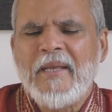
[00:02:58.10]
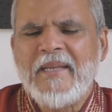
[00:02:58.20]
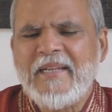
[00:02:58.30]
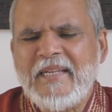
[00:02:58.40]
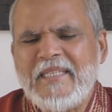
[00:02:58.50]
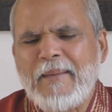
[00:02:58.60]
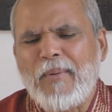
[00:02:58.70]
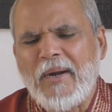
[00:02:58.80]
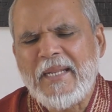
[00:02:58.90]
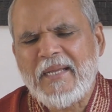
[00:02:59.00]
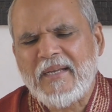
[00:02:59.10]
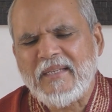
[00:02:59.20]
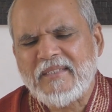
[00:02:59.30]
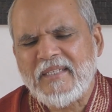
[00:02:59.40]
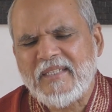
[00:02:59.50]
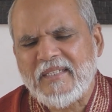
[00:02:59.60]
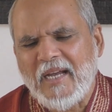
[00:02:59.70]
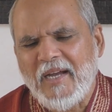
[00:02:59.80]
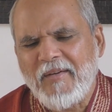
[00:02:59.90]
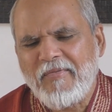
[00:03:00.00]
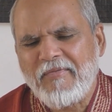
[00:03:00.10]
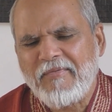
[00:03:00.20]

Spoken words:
Energy body consists of